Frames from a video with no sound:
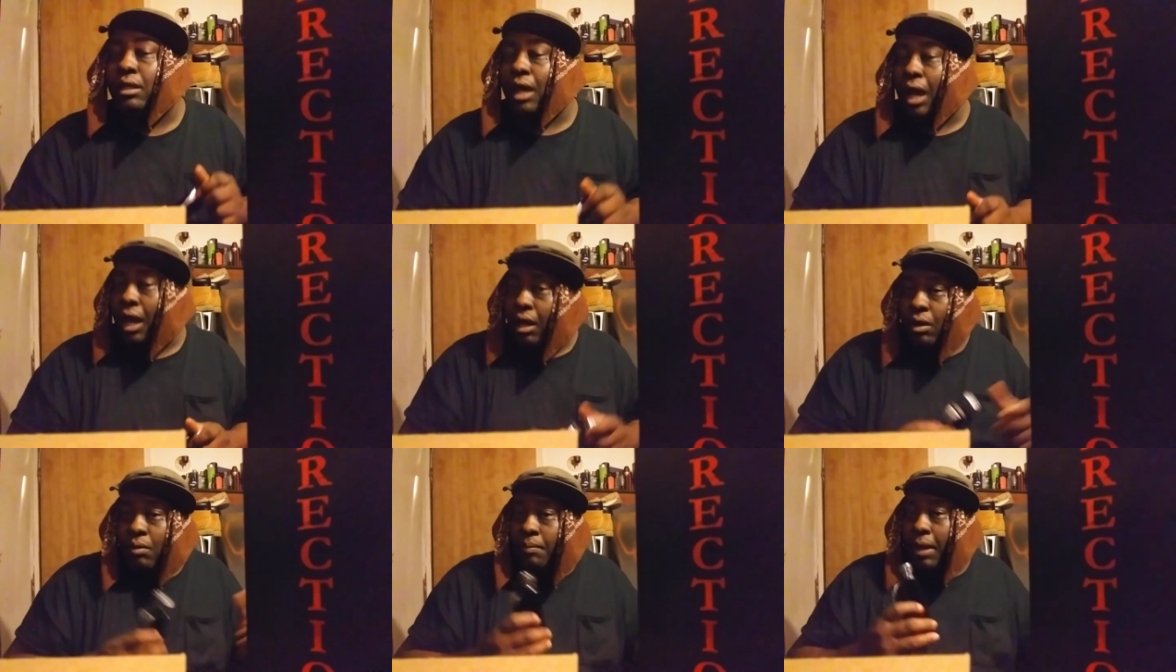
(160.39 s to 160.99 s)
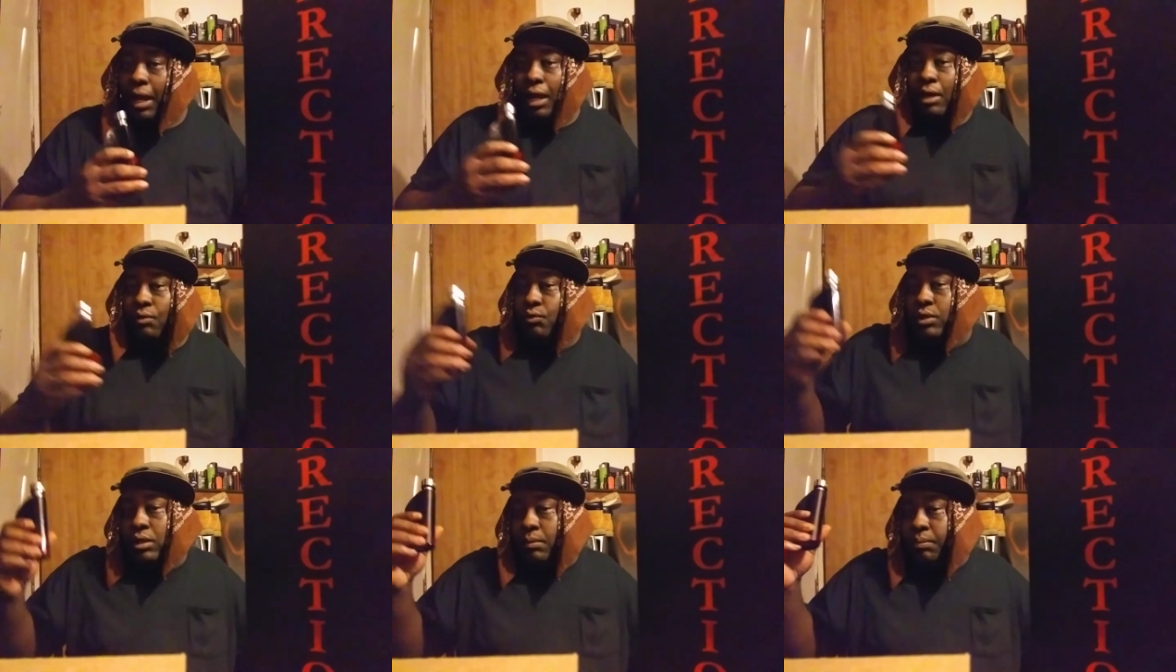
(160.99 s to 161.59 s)
I don't mind
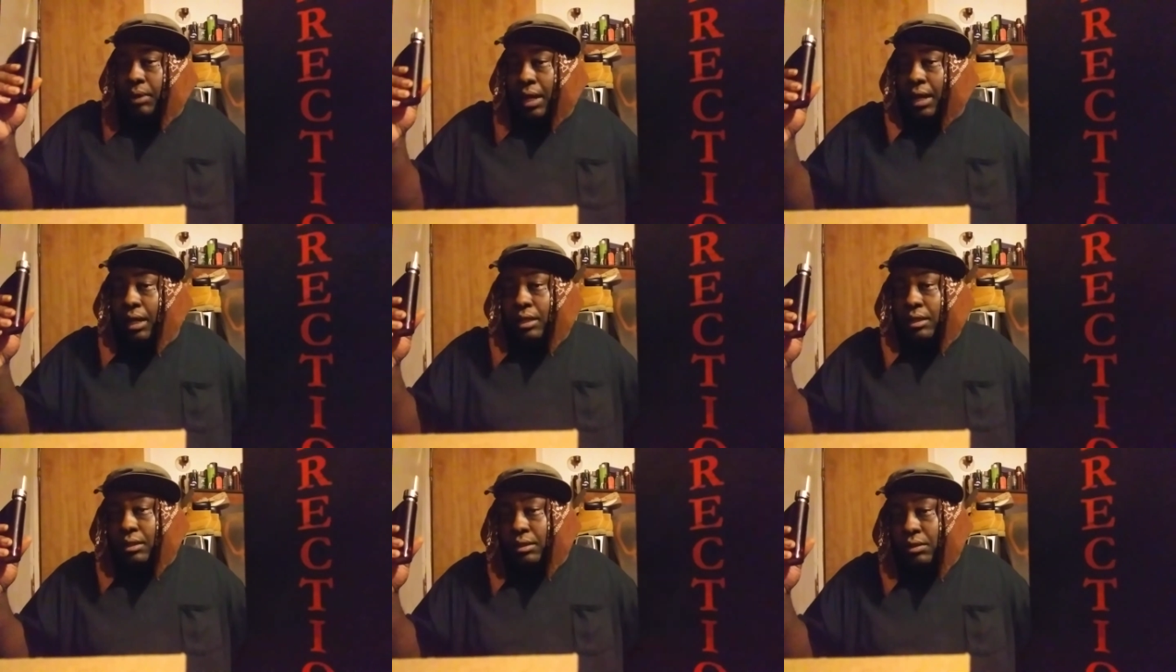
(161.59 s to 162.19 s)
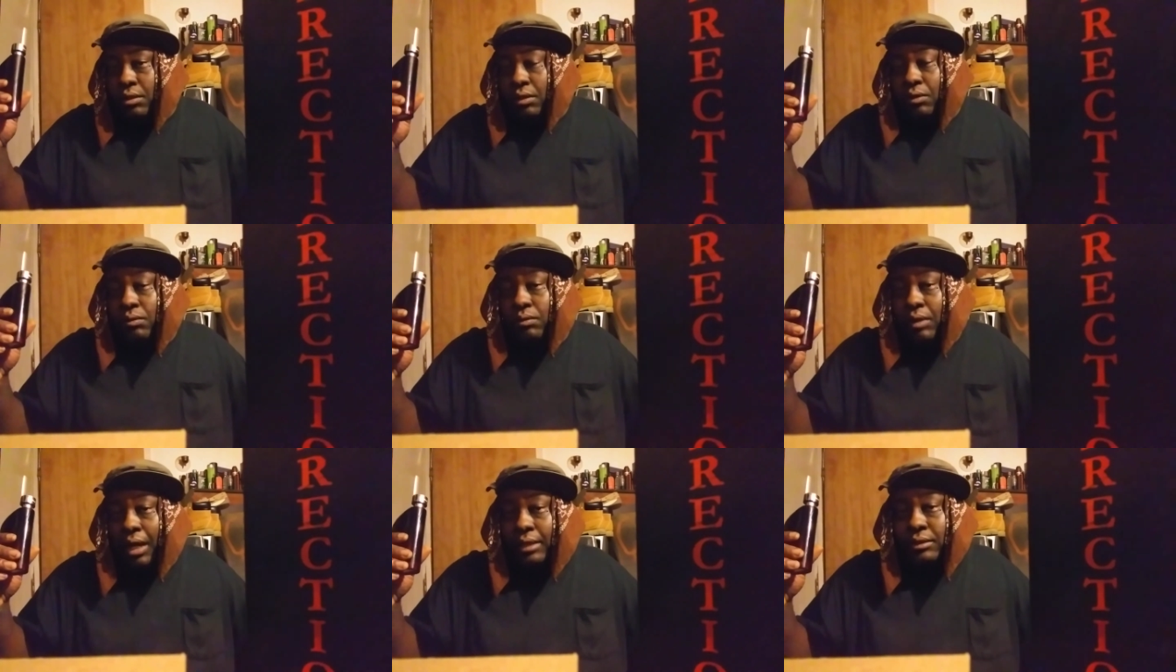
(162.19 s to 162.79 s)
reapplying it. You know,
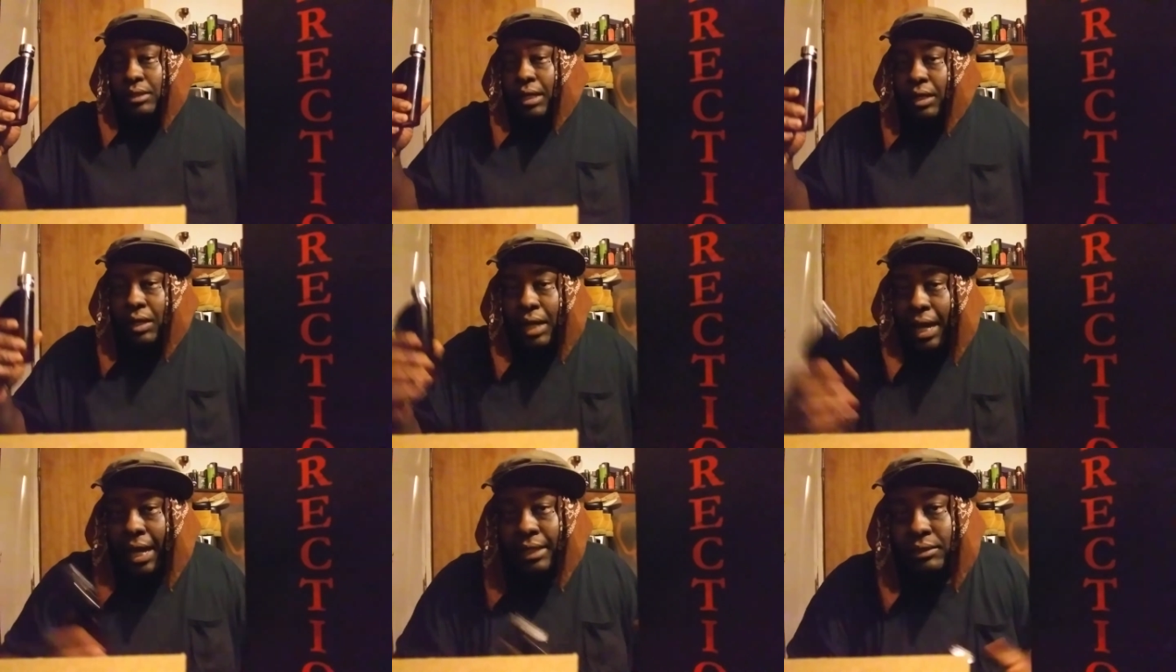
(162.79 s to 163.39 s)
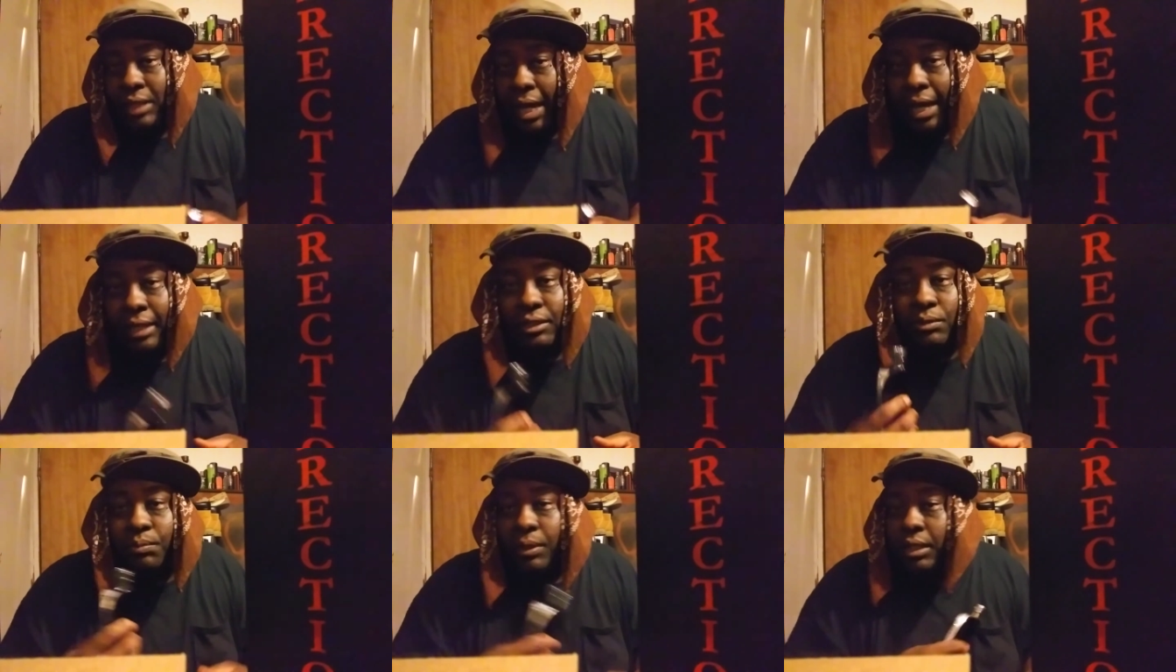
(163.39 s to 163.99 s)
I tell you guys, I
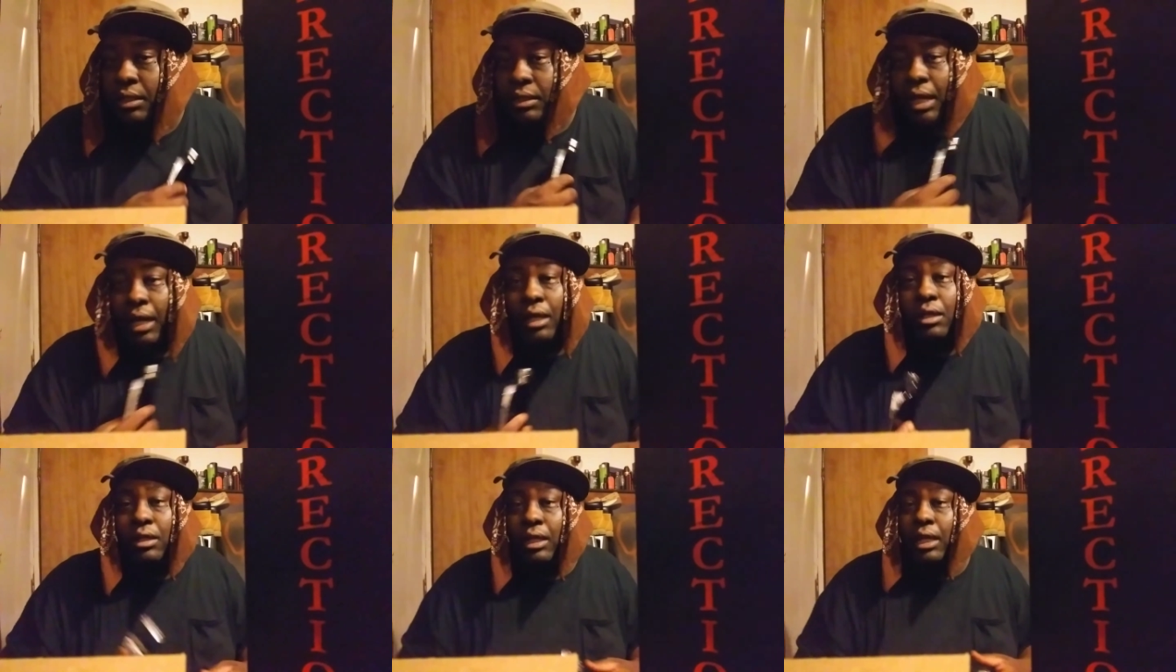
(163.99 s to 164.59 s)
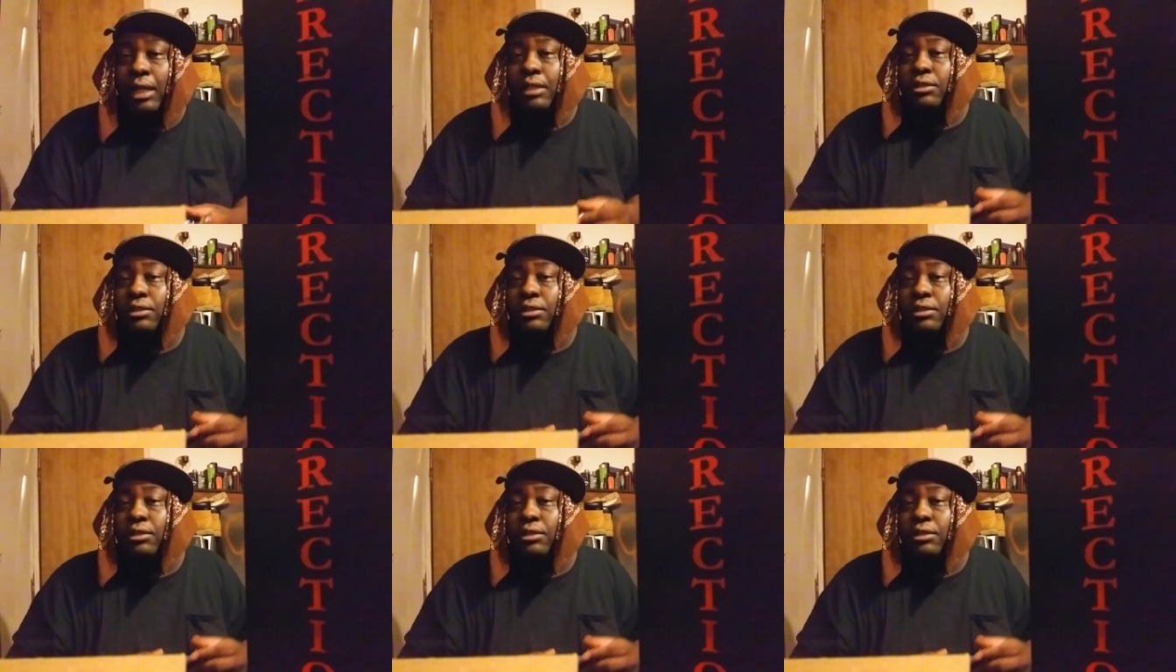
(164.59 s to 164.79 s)
spray the thing again.